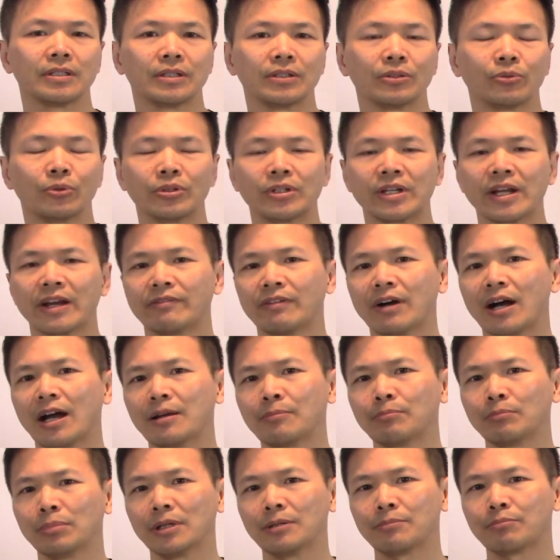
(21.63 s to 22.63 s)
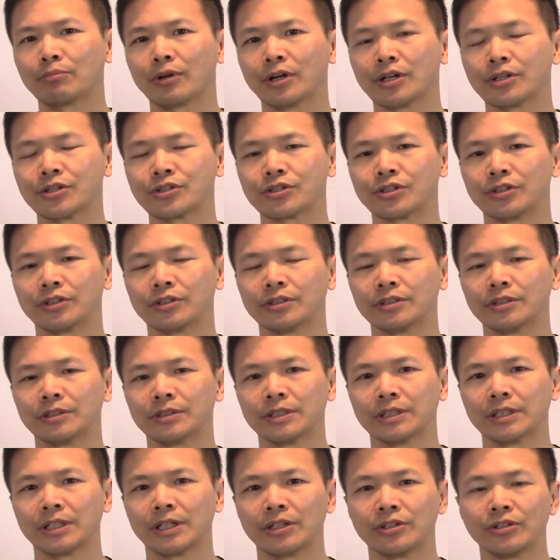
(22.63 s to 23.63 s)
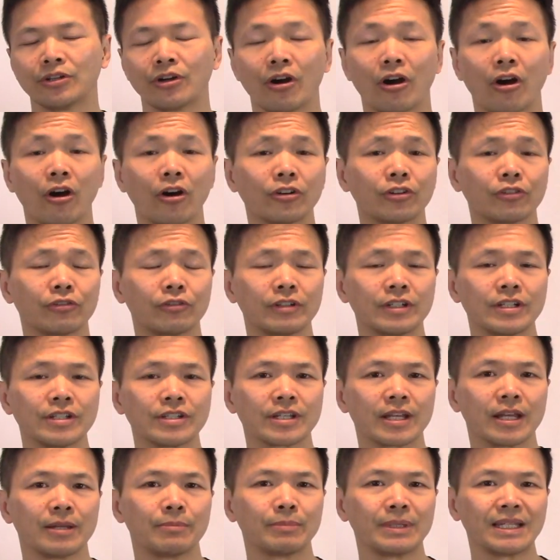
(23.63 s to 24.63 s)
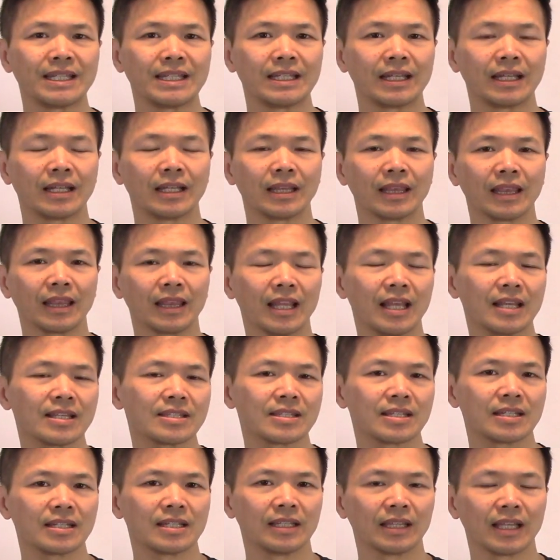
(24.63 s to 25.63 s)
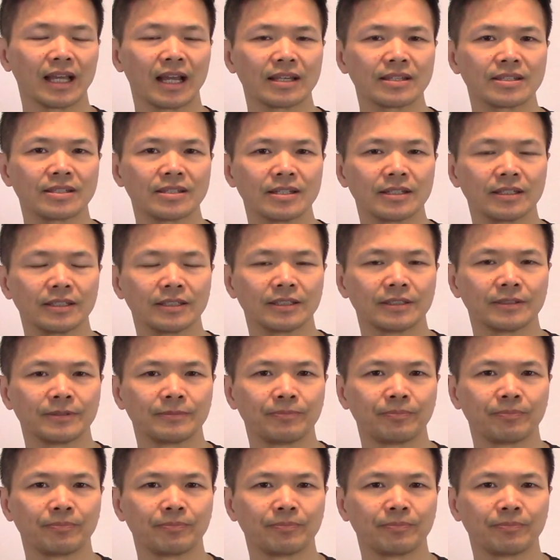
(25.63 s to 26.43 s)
When you have high blood pressure, your arteries can be less elastic,